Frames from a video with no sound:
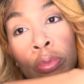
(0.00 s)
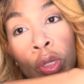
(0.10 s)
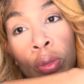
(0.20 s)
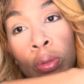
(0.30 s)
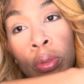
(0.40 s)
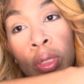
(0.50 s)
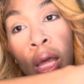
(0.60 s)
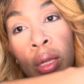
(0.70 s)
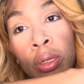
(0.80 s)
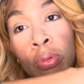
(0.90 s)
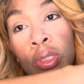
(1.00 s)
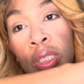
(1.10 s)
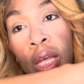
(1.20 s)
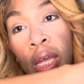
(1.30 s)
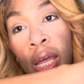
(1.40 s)
Oh, y'all know which
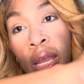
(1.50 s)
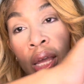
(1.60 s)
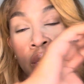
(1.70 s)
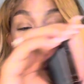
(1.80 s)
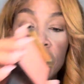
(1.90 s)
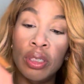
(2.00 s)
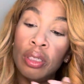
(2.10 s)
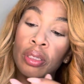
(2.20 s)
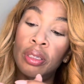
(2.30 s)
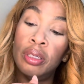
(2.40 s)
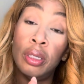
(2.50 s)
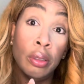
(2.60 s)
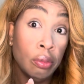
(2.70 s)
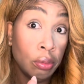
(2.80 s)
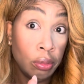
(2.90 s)
side I like, don't you?
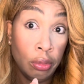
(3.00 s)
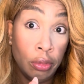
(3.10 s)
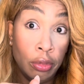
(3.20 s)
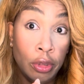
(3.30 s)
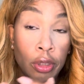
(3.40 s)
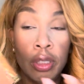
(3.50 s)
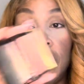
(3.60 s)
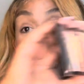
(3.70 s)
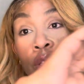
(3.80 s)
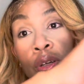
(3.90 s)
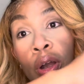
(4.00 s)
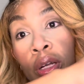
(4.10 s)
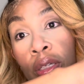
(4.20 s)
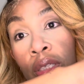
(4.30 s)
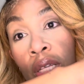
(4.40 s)
That
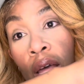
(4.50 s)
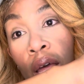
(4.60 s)
darker side.